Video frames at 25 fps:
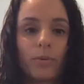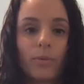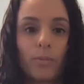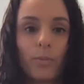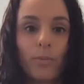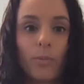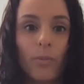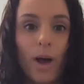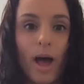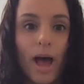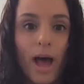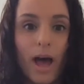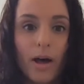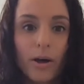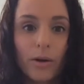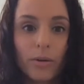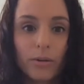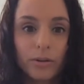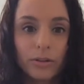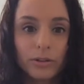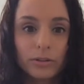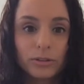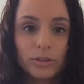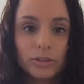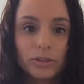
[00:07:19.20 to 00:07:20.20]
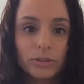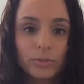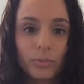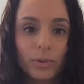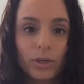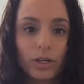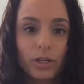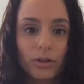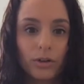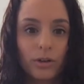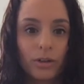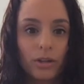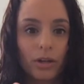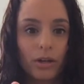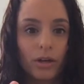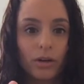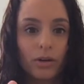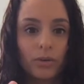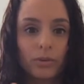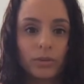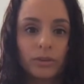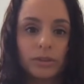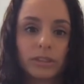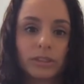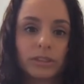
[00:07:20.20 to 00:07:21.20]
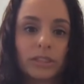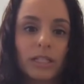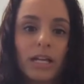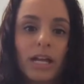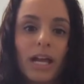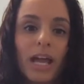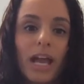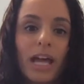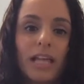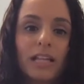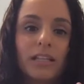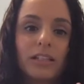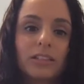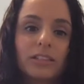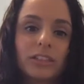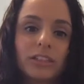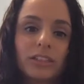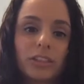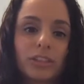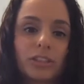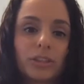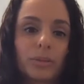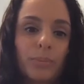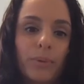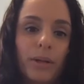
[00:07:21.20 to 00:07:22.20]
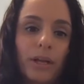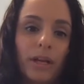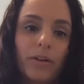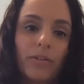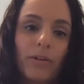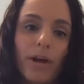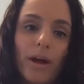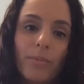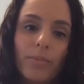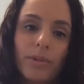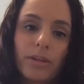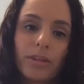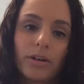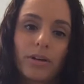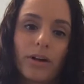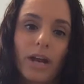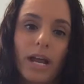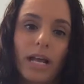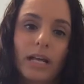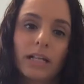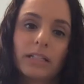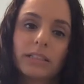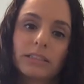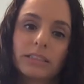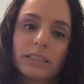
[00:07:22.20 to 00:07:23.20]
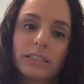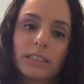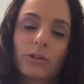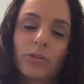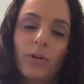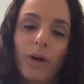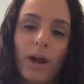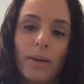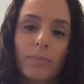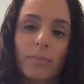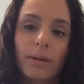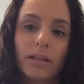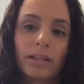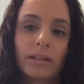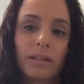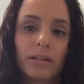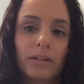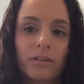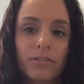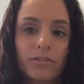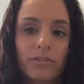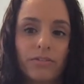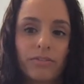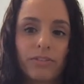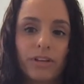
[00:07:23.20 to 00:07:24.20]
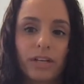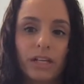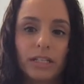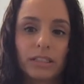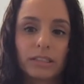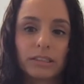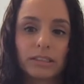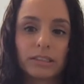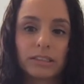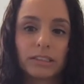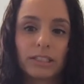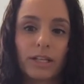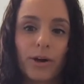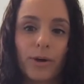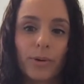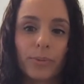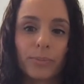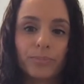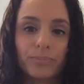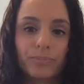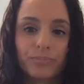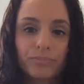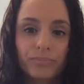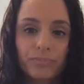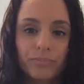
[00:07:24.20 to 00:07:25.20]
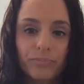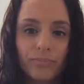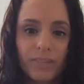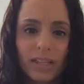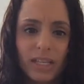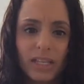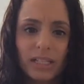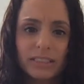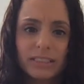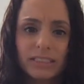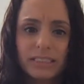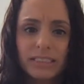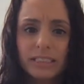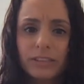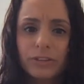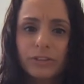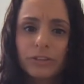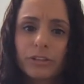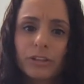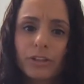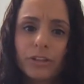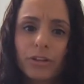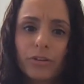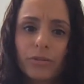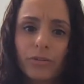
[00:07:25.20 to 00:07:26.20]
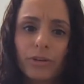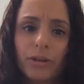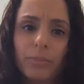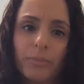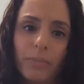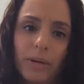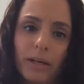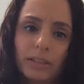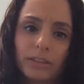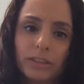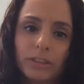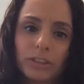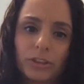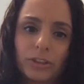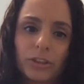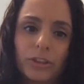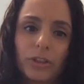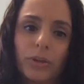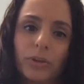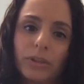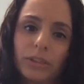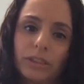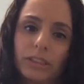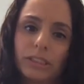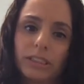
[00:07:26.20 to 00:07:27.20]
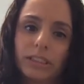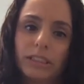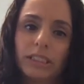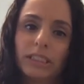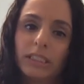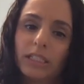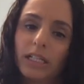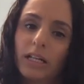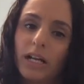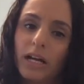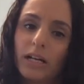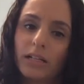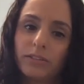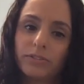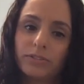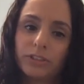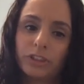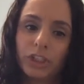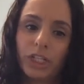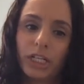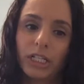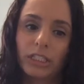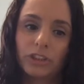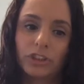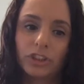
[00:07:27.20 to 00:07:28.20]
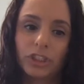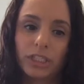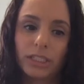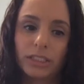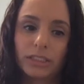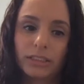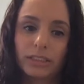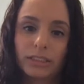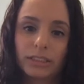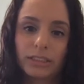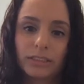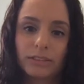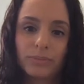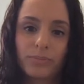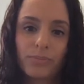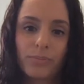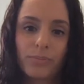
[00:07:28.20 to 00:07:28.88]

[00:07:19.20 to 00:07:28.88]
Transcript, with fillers: wow, those, what are those? And they'll start to play around with their hands and grab at their feet. So zero to three months, you're going to see a lot of changes.